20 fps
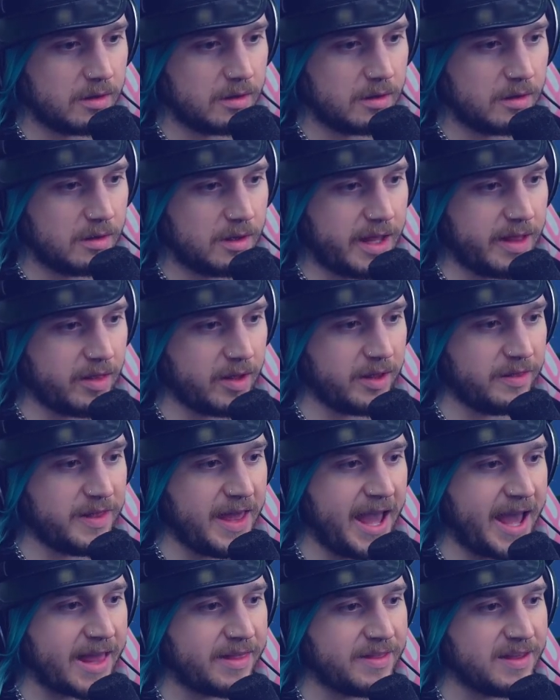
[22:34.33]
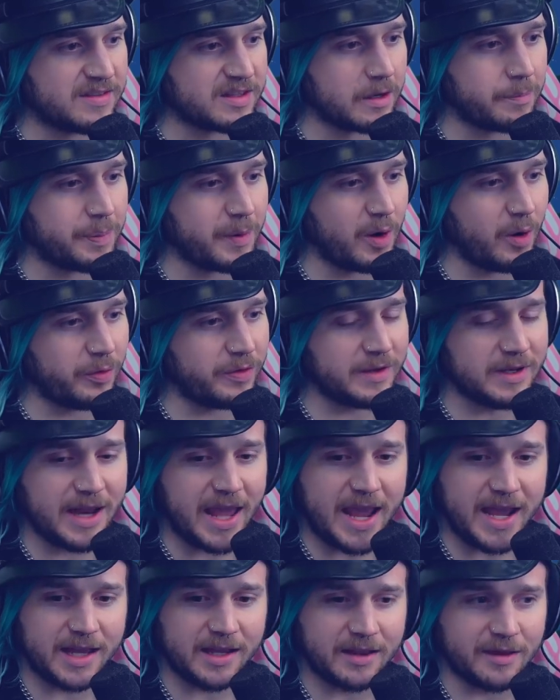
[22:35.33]
And look at that. These are both
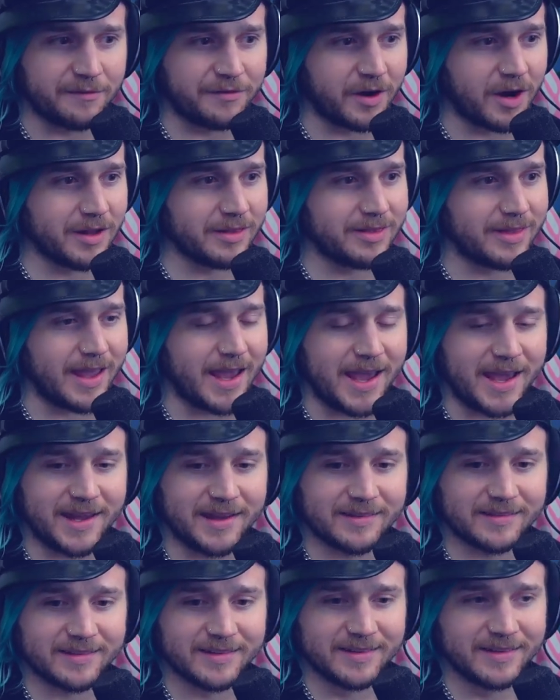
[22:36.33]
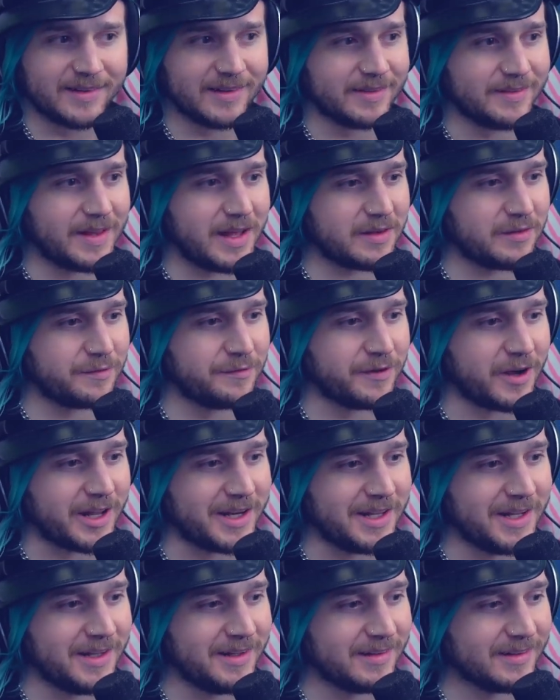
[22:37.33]
negative, aren't they? That's
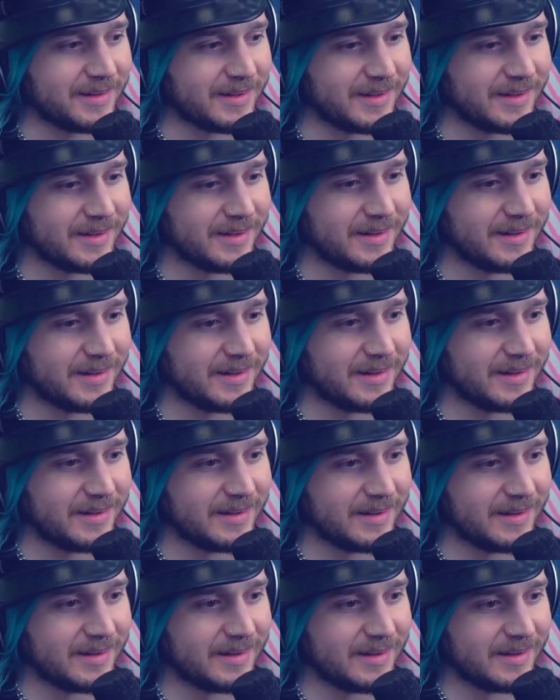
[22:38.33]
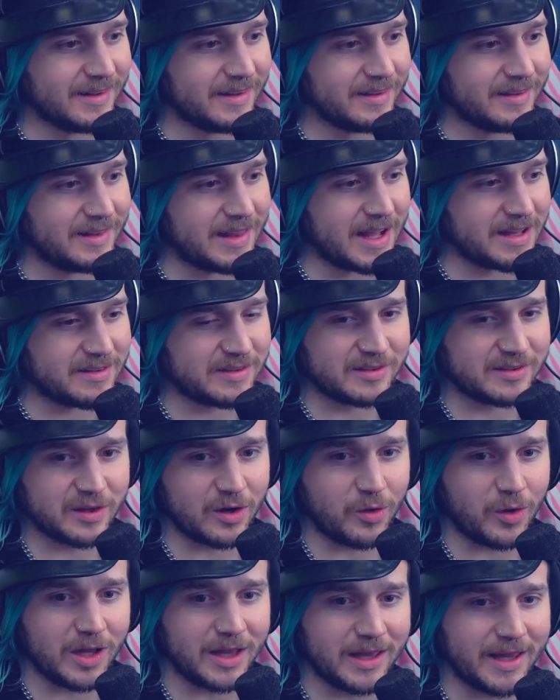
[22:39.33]
funny. That's
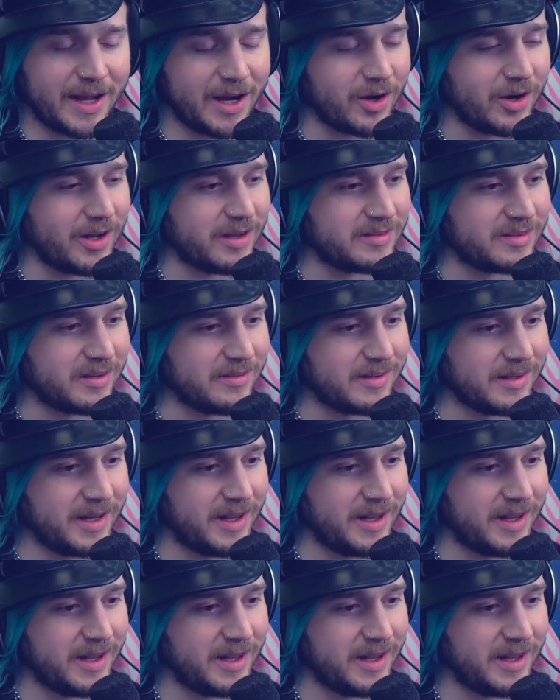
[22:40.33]
so hilarious, isn't it?